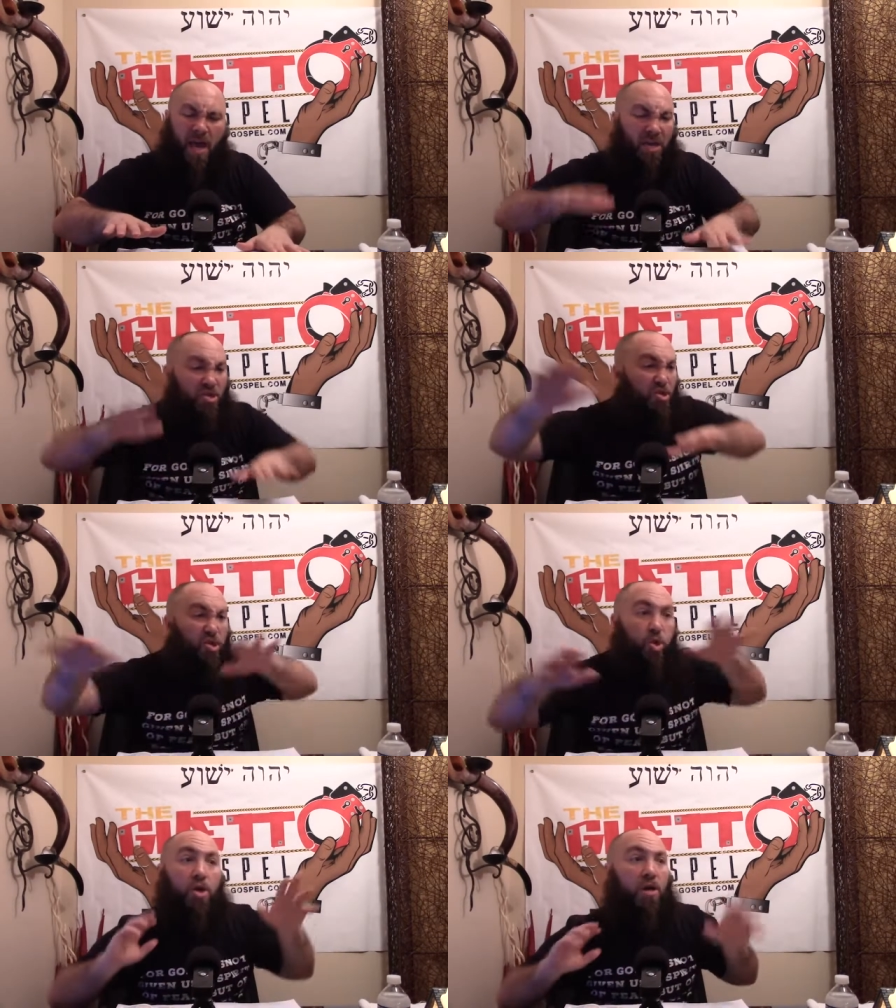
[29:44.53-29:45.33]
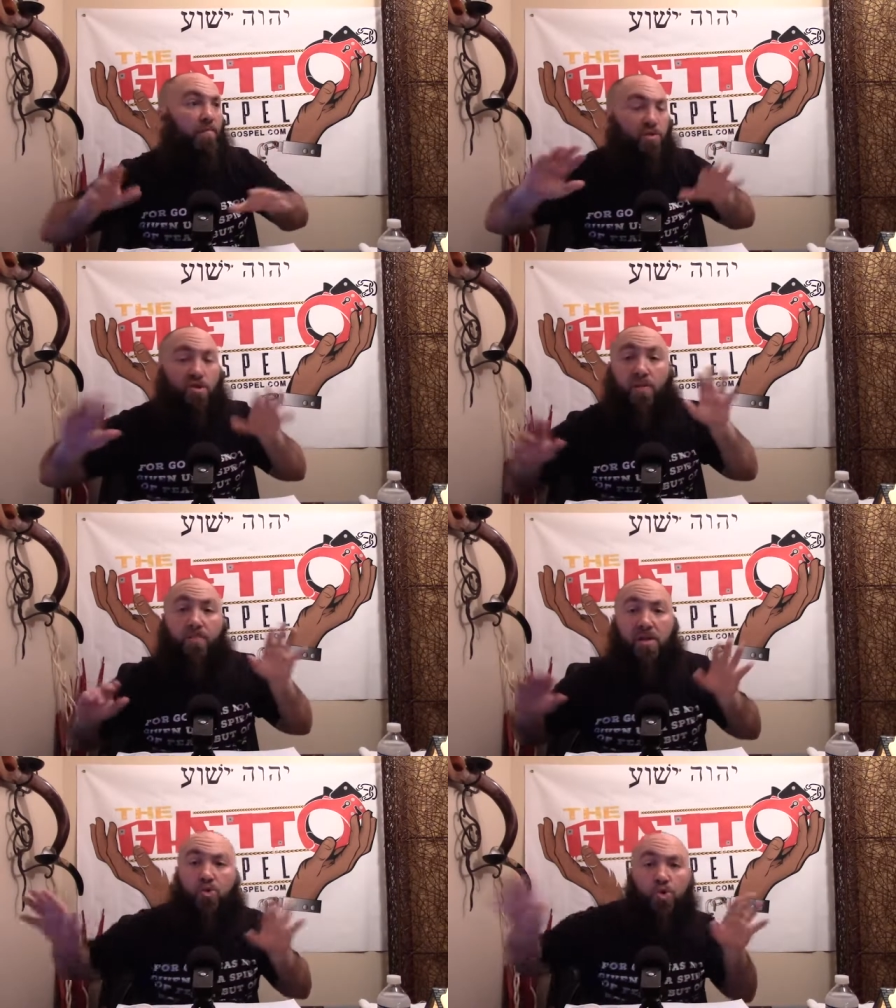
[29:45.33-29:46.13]
and just looking for
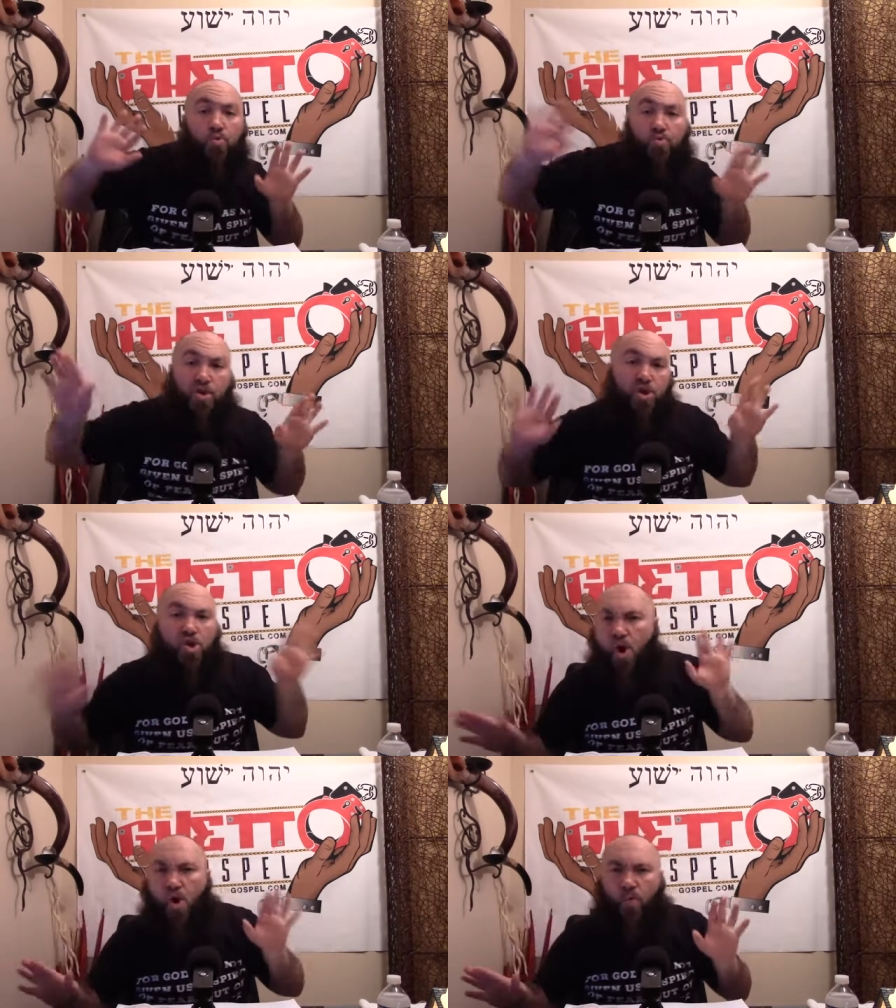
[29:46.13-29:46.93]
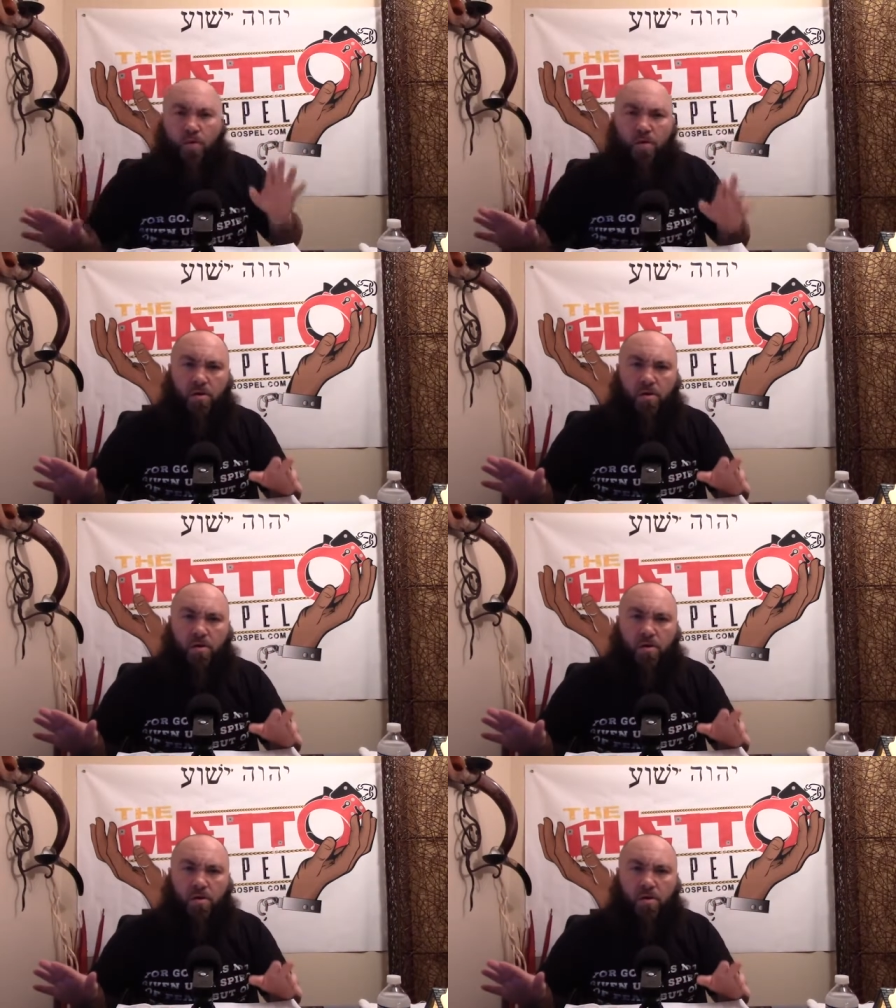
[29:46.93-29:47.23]
something new to know.